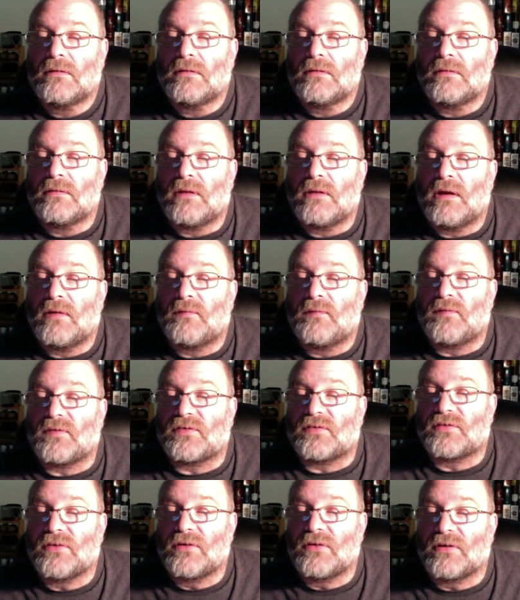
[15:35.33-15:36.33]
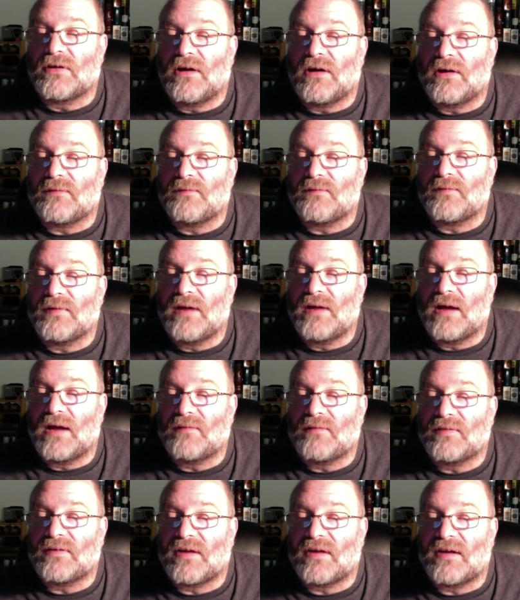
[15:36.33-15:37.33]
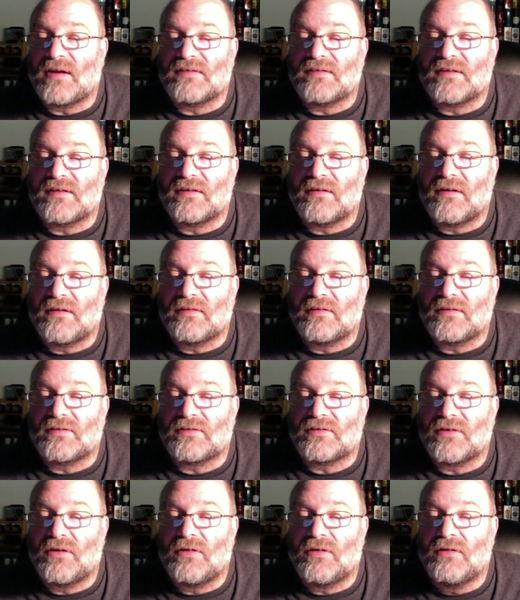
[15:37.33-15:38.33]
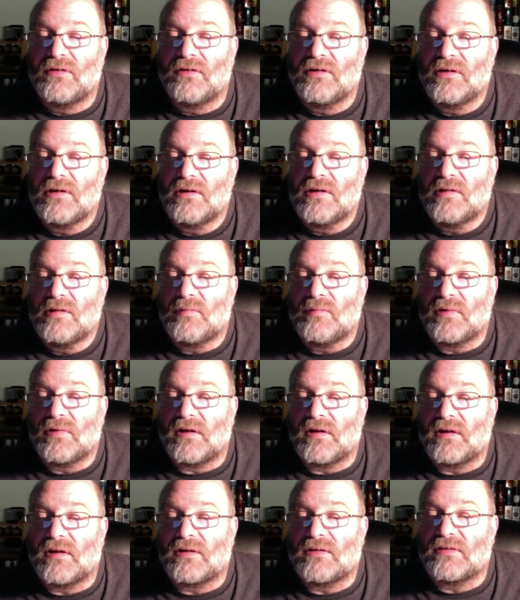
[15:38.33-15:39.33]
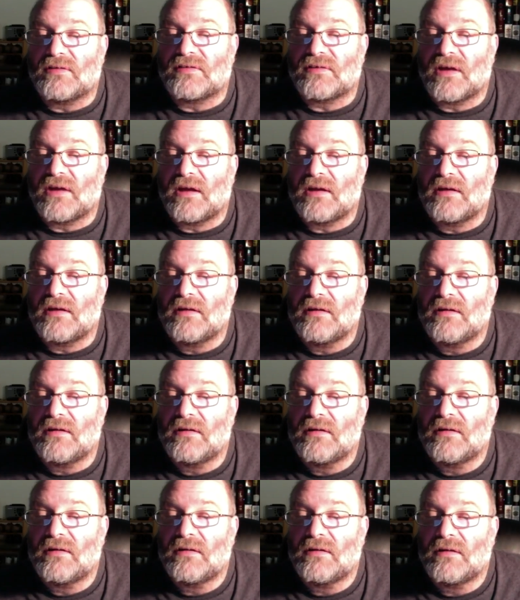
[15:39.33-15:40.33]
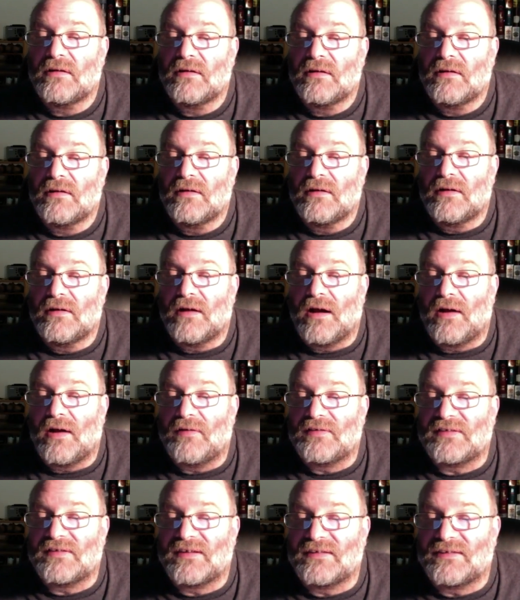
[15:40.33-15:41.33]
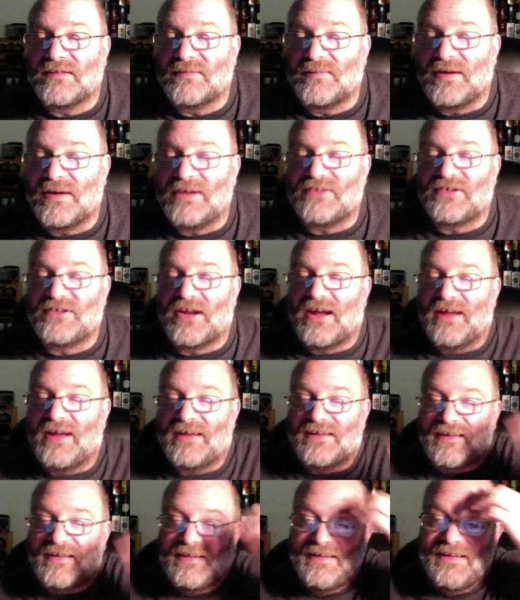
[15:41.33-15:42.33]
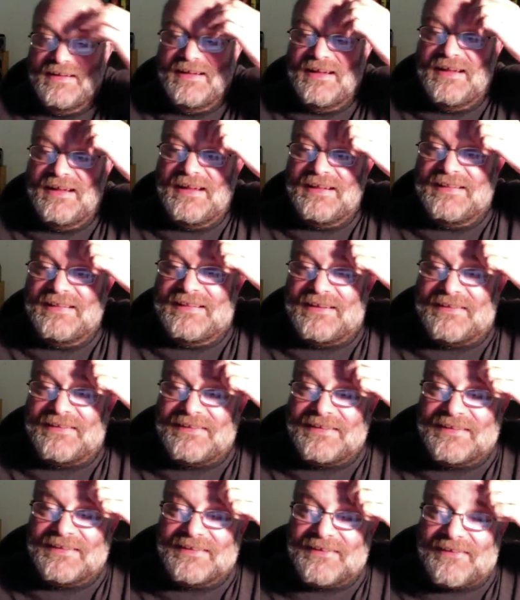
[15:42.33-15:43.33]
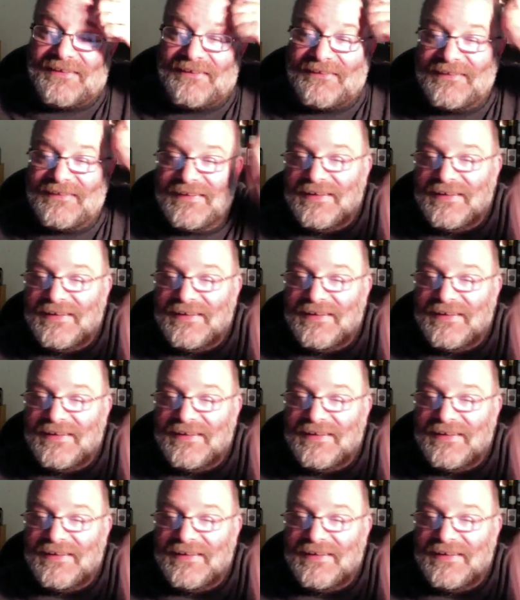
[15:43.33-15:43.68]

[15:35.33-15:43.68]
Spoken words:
They for sure got free advertising on the show, but like you say, I was into my chat. There you go.